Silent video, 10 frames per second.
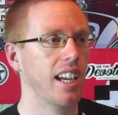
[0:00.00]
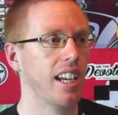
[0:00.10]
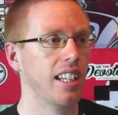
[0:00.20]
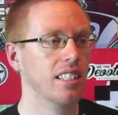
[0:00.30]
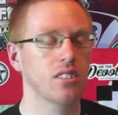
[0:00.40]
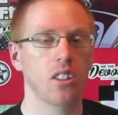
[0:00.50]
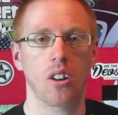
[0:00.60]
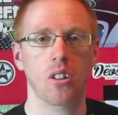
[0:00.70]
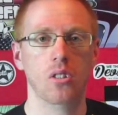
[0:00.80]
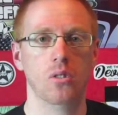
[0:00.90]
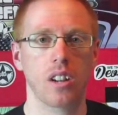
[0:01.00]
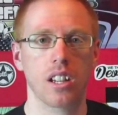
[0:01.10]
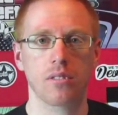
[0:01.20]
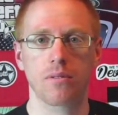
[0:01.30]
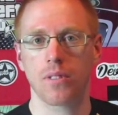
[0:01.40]
It's not a
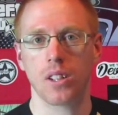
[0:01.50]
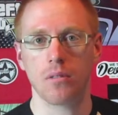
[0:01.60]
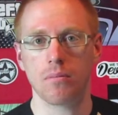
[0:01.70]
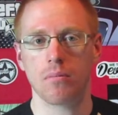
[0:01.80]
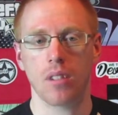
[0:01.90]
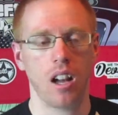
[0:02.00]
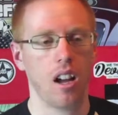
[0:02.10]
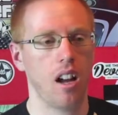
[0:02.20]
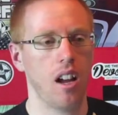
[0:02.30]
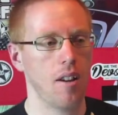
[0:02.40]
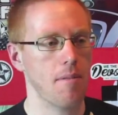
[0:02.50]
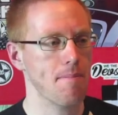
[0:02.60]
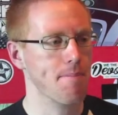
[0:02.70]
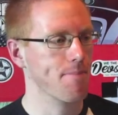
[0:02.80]
great film. Um,